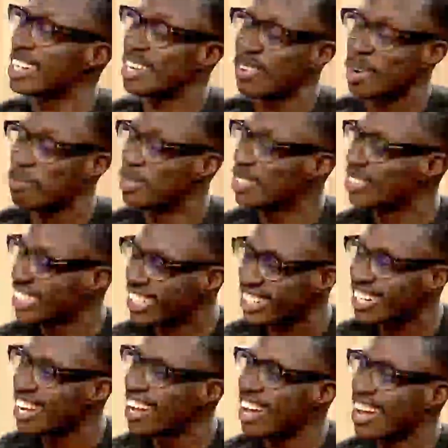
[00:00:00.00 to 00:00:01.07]
about building,
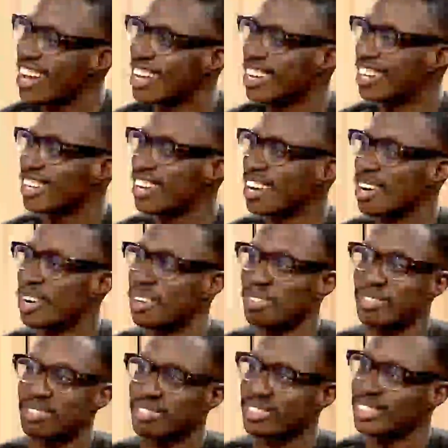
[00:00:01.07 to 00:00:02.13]

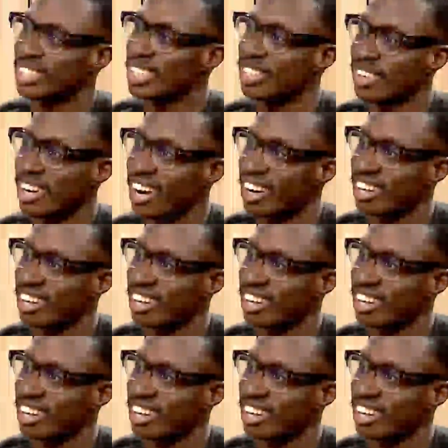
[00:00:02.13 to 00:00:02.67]
you know,